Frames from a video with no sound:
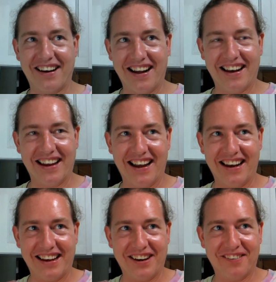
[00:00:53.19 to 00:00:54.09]
aglio
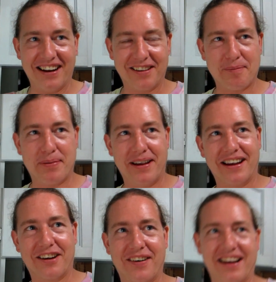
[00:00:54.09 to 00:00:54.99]
olio recipe
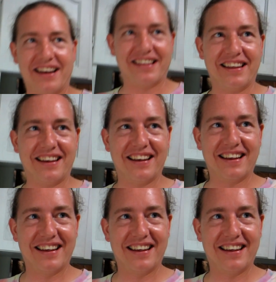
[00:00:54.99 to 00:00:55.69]
and created the